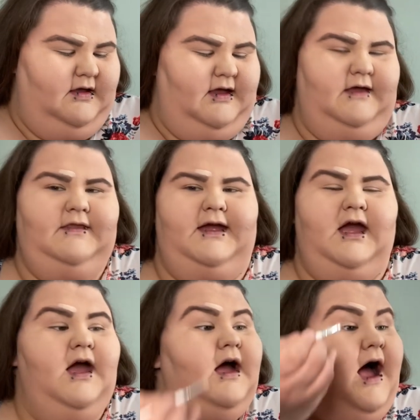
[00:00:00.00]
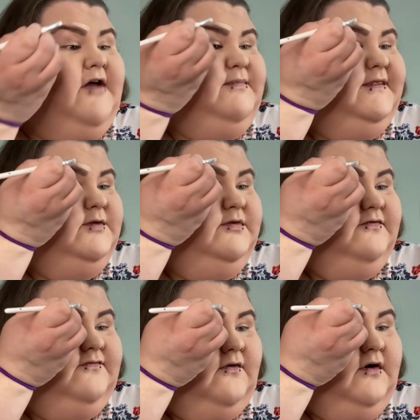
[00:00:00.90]
And like, I've been there
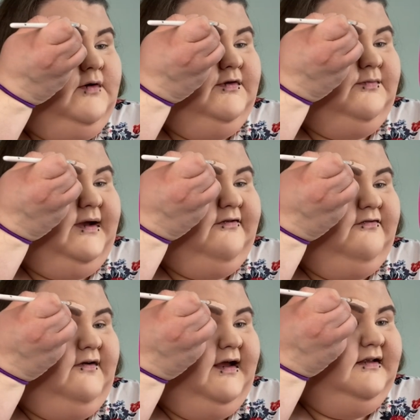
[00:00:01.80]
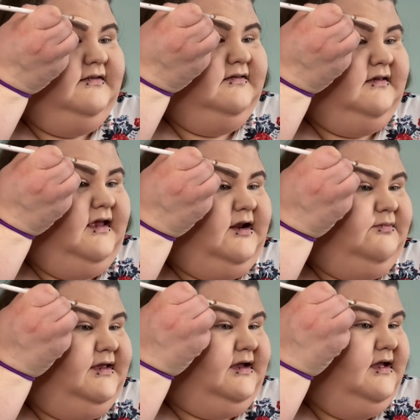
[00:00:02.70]
before with my friends, and I'm
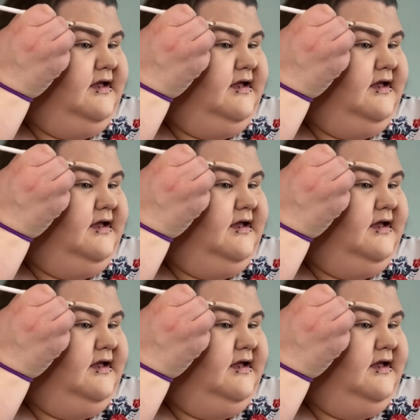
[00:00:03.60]
like,